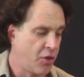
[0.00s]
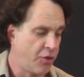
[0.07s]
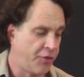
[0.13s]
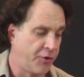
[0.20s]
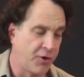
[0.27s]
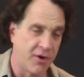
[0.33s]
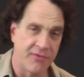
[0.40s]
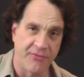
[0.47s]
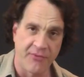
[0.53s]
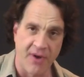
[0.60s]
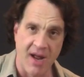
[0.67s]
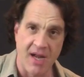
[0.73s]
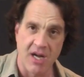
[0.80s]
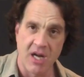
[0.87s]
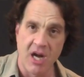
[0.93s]
3rd
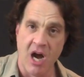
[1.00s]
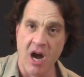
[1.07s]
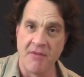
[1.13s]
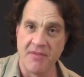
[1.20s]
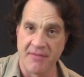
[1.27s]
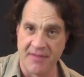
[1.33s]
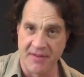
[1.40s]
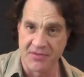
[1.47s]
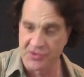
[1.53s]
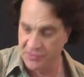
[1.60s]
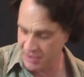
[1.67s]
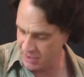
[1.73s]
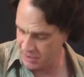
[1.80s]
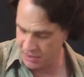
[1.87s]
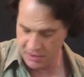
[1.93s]
fret of the 5th
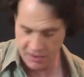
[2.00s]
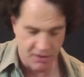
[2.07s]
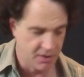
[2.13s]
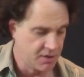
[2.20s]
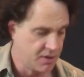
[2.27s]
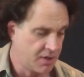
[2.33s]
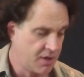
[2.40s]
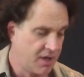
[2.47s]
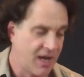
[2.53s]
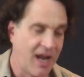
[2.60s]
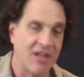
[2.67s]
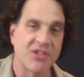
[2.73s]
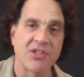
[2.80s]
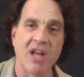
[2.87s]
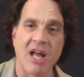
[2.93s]
string,
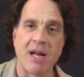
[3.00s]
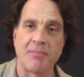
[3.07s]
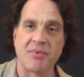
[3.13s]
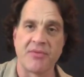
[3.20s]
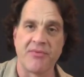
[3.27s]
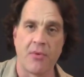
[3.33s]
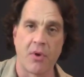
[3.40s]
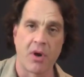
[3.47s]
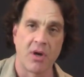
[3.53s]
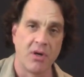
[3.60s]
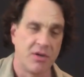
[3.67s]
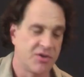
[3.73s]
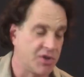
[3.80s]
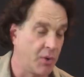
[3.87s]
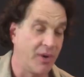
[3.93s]
and slide up to
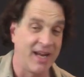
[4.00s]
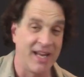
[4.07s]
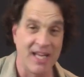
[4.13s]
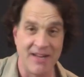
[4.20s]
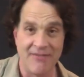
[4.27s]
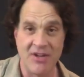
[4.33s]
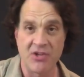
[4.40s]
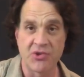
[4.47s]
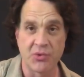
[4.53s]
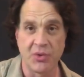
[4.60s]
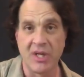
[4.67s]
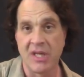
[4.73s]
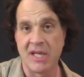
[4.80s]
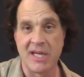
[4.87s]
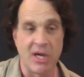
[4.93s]
4. So
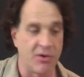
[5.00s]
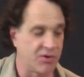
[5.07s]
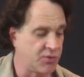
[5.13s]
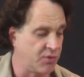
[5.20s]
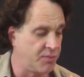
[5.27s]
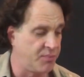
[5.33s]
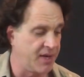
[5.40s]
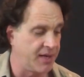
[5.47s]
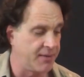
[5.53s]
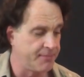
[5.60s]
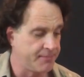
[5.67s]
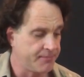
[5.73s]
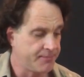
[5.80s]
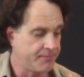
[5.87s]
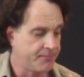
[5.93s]
individually the notes would be,
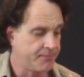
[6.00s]
and